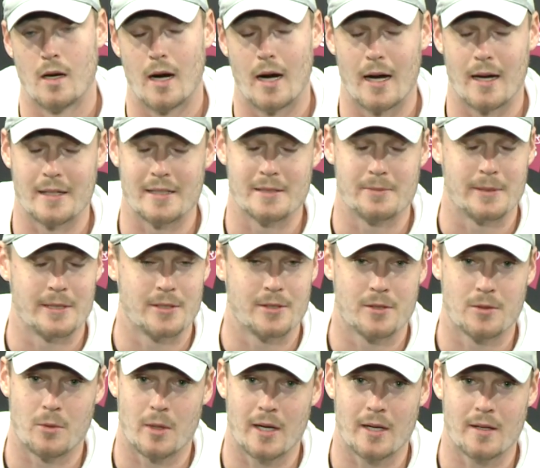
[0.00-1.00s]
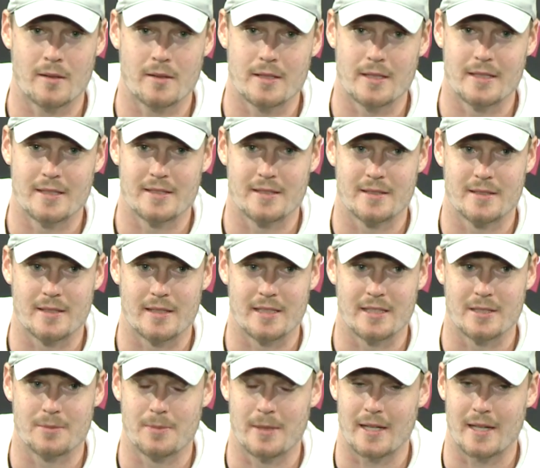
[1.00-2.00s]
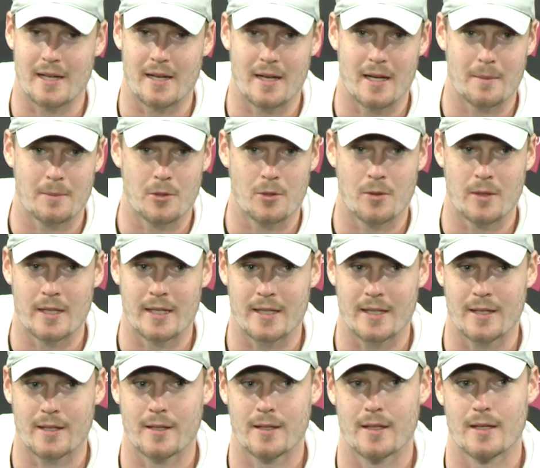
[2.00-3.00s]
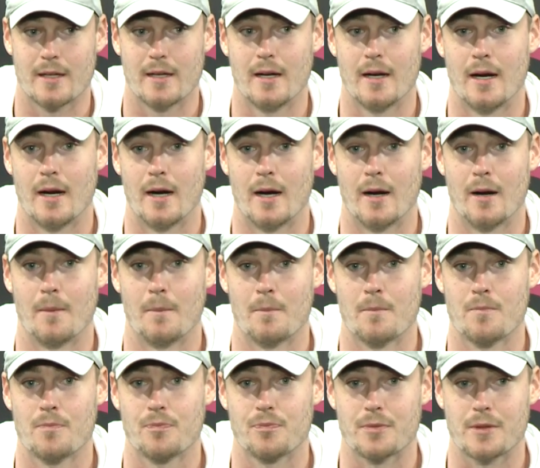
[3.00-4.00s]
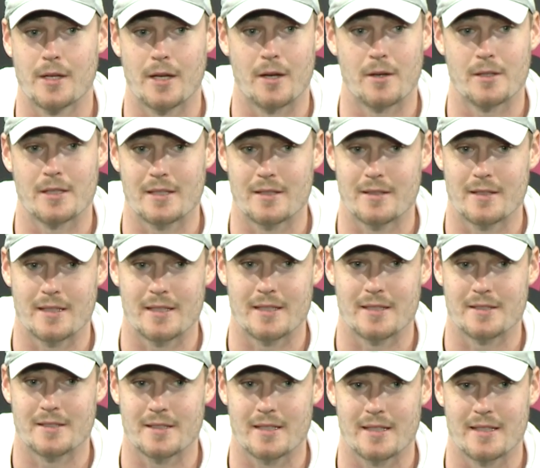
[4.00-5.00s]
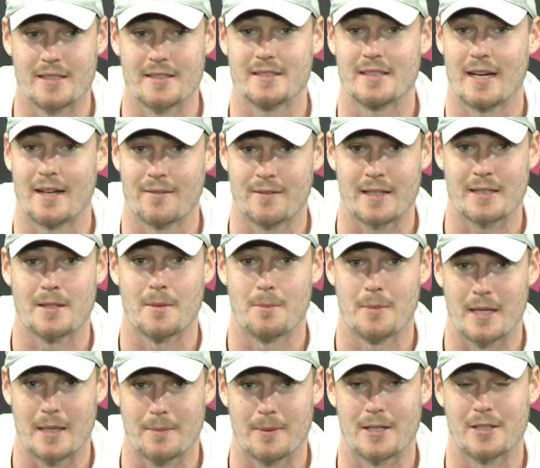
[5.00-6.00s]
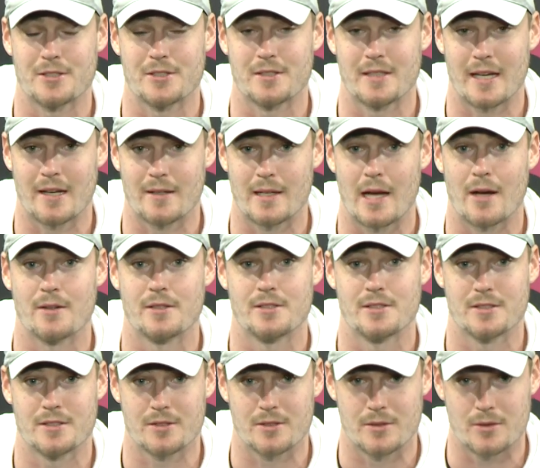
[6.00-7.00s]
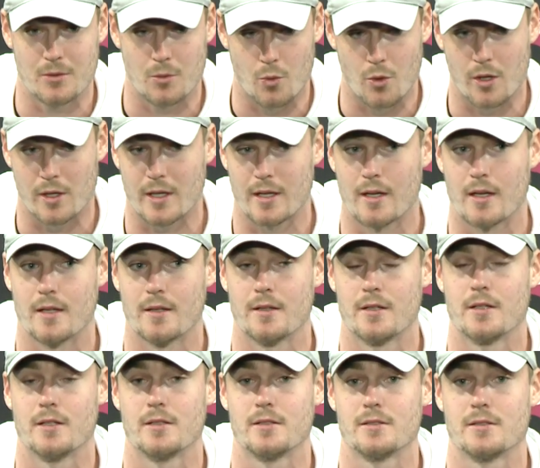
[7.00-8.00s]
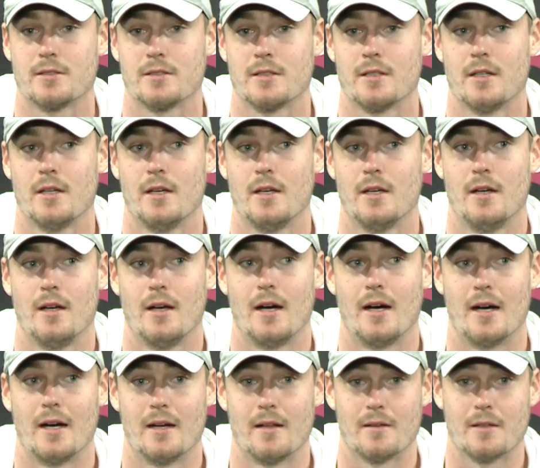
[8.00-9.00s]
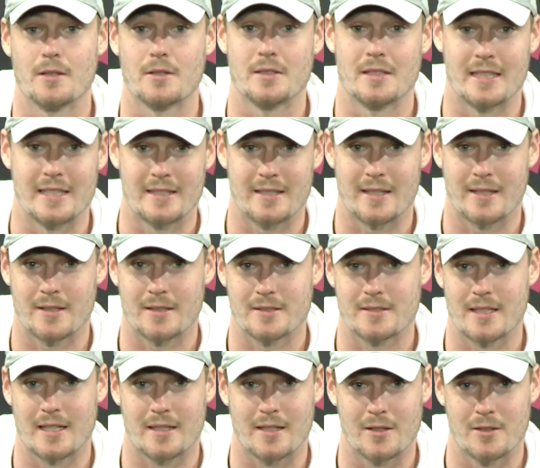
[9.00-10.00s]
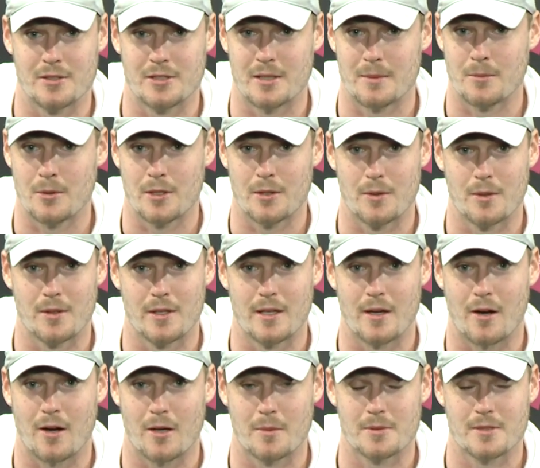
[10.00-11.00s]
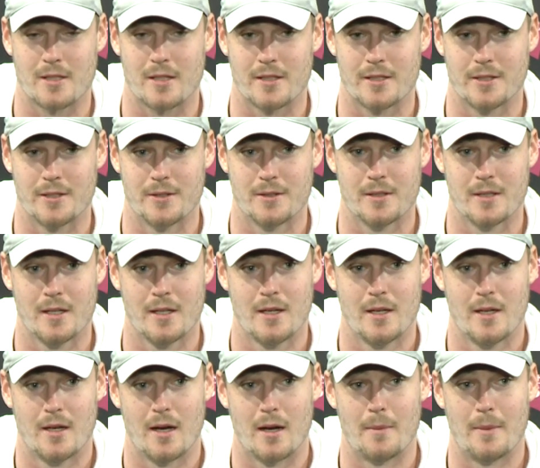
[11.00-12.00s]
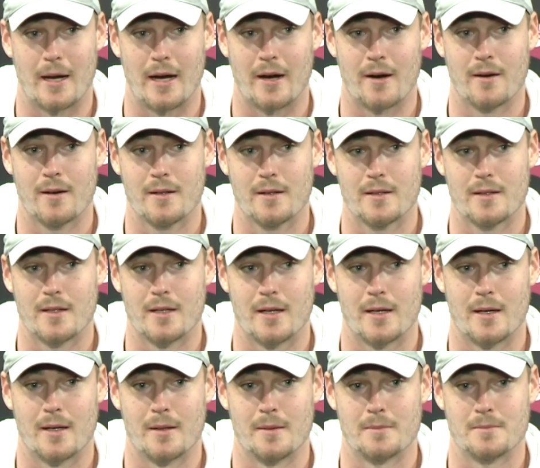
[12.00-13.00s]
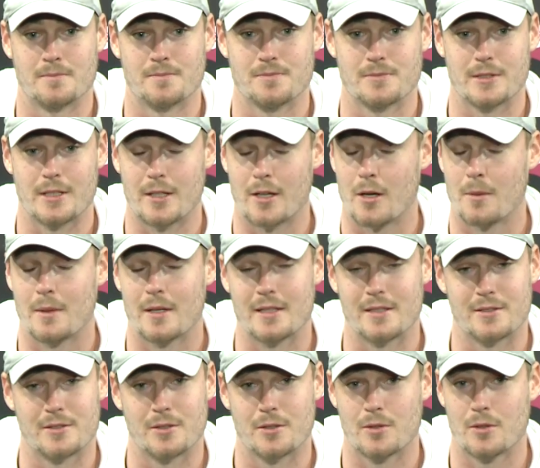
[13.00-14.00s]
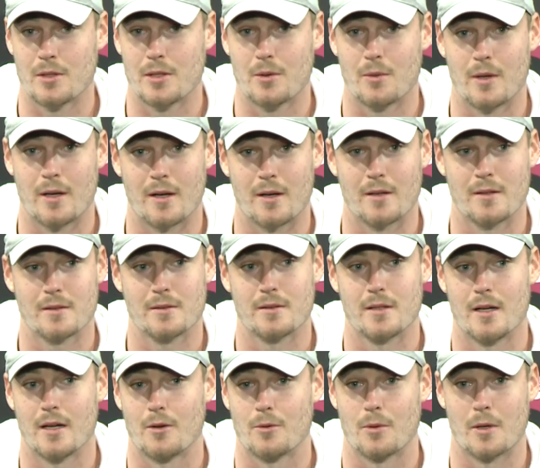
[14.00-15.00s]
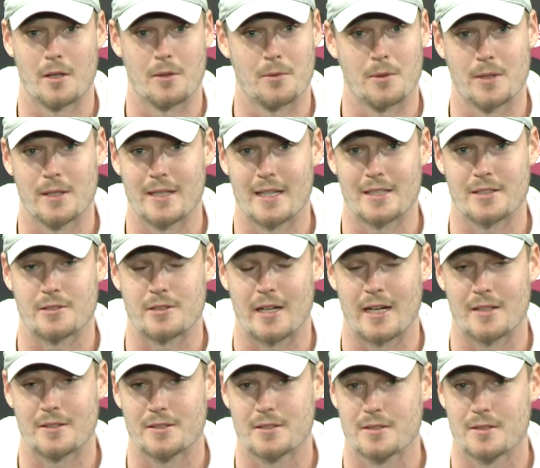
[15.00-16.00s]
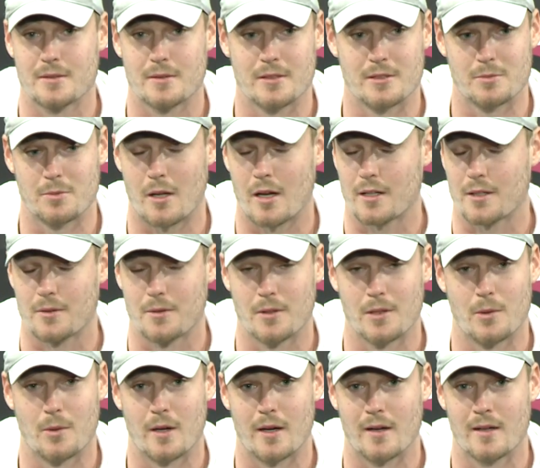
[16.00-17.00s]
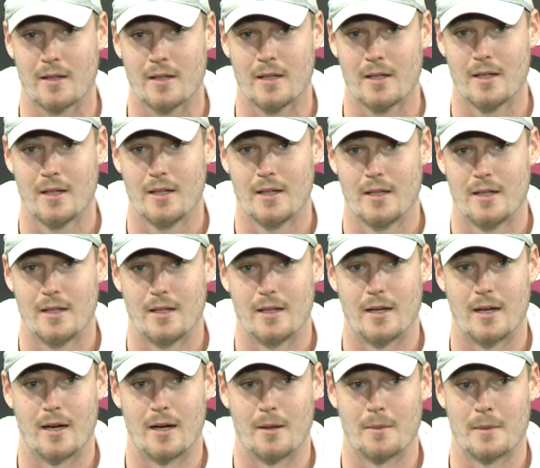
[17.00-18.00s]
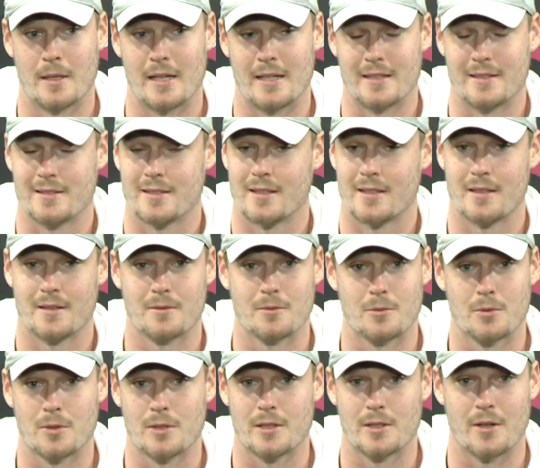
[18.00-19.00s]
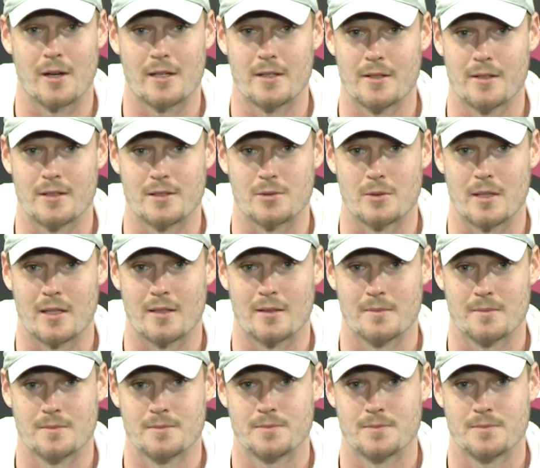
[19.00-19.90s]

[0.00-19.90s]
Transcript: Uh, he's been doing well. He's he's picking it up quick. Um, you know, he, he's he's kind of got the big picture down now. He's just working on those uh, little details that Coach Embree really harps on you about. Um, you know, but he's doing really well, uh, running really nice routes. He's blocking really well, um, and he's a really great dude as well.